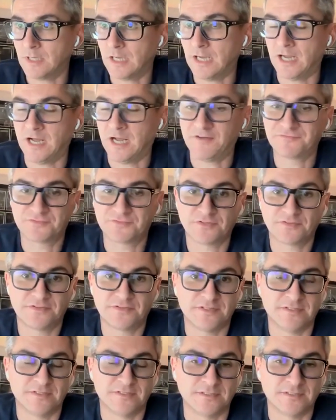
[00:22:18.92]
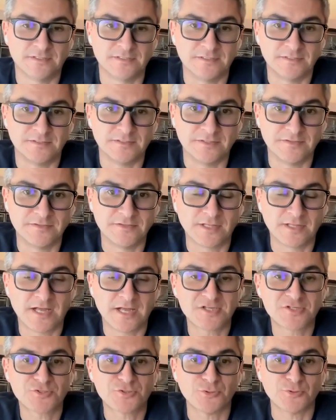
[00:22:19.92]
after the
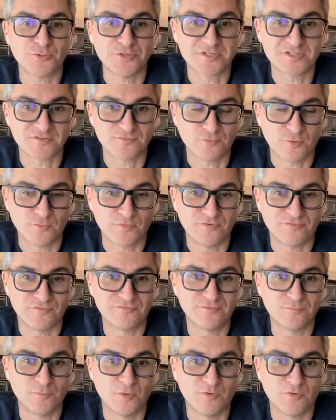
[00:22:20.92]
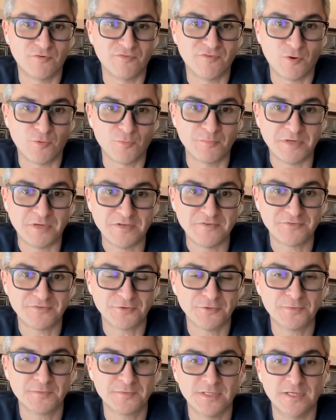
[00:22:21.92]
last 2 years of what we've all been
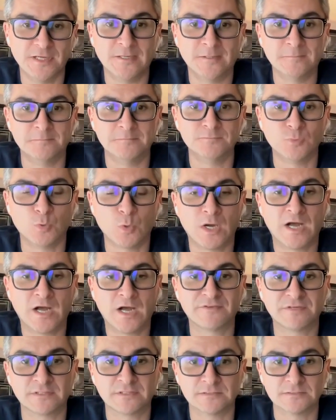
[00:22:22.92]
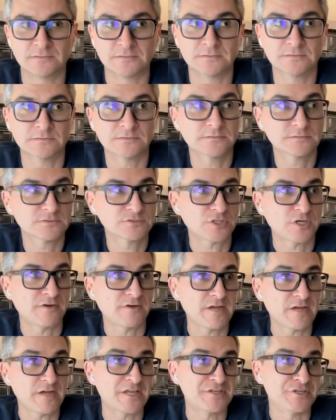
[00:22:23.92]
through, though having sort
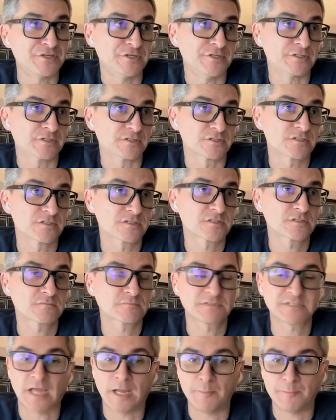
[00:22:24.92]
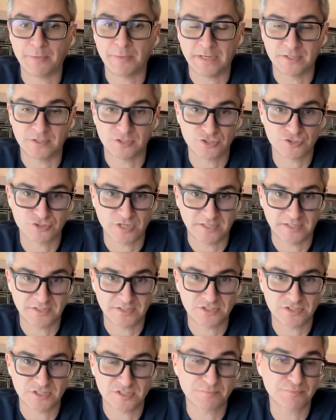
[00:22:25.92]
of a year's campaign or
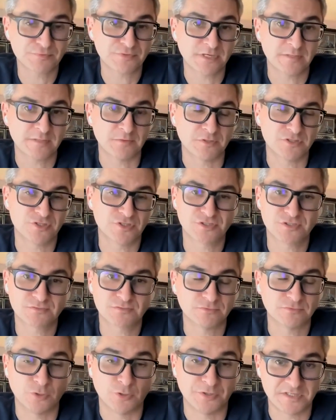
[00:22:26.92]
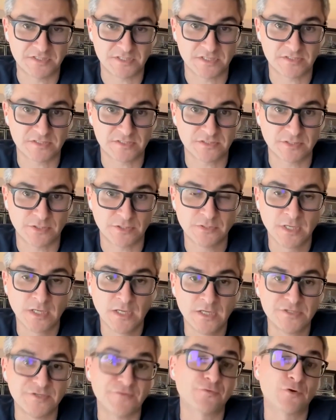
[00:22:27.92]
strategy is pretty much non-existent now.
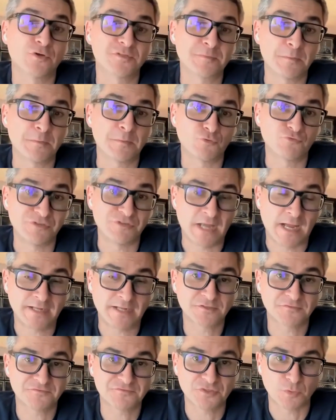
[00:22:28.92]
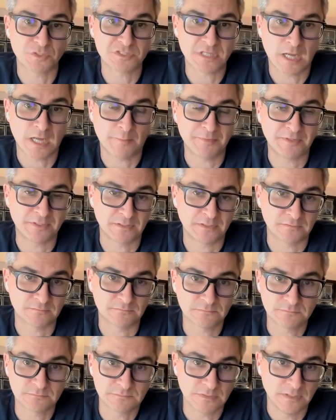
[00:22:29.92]
You've got to be more reactive to what's happening
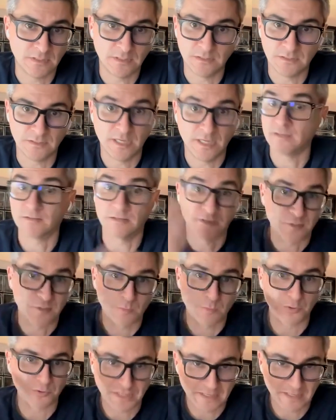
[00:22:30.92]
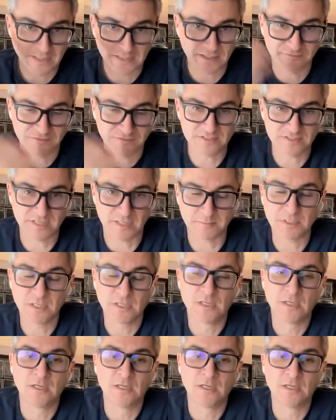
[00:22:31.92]
in the world at any given time.